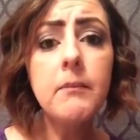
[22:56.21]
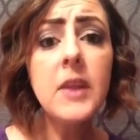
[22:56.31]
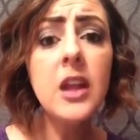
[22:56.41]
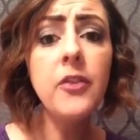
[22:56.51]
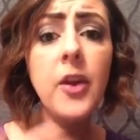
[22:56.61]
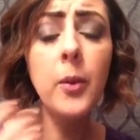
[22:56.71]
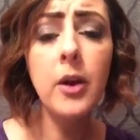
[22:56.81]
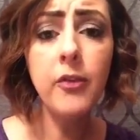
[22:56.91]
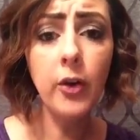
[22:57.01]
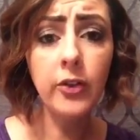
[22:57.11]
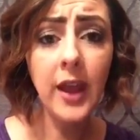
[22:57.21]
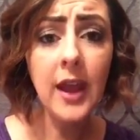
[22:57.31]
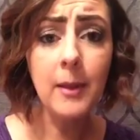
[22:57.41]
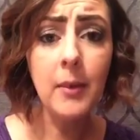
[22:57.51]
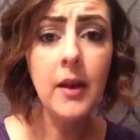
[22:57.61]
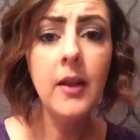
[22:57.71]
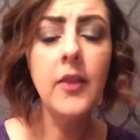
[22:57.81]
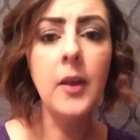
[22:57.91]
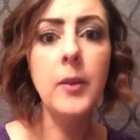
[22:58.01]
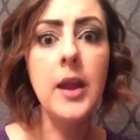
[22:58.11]
If they work full-time,
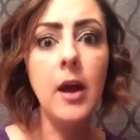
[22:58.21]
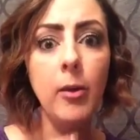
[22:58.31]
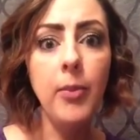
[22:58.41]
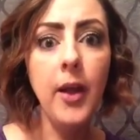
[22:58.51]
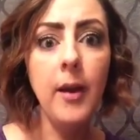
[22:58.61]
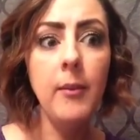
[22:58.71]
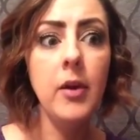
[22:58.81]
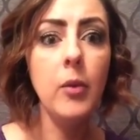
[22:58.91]
then we help them